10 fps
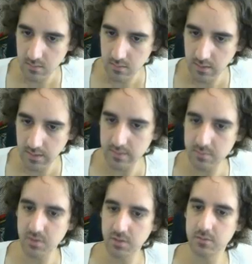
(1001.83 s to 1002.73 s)
Yeah, that's
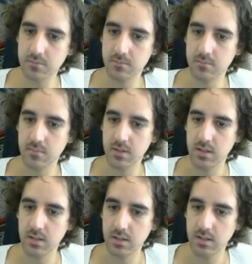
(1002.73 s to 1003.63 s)
pretty good.
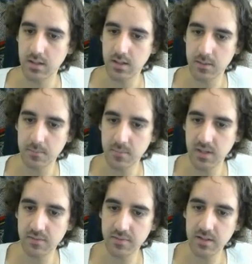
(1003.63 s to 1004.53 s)

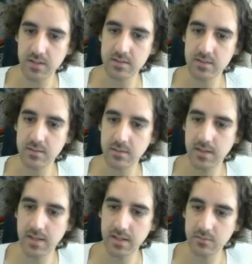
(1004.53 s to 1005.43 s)
I think it's
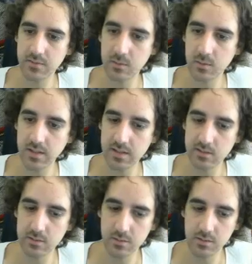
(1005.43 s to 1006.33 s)
kind of looking a
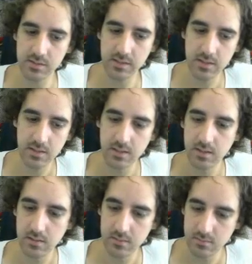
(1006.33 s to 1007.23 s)
little dirty,
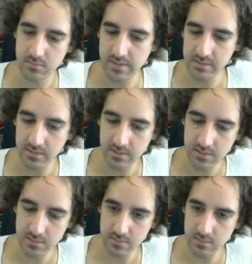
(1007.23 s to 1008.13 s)
so rather than
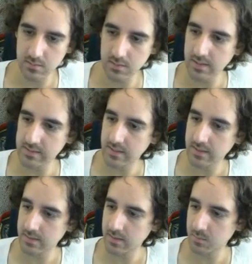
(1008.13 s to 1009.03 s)
just
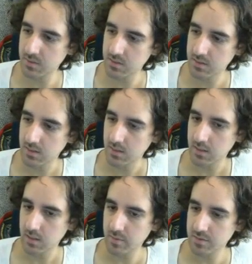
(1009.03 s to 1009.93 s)
darkening the image,
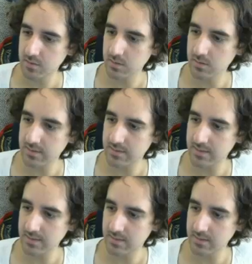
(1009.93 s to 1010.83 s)
I'm actually gonna
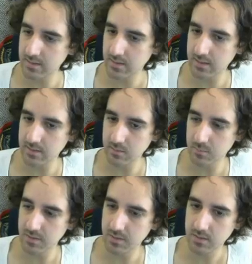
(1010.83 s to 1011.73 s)
tint it a little bit.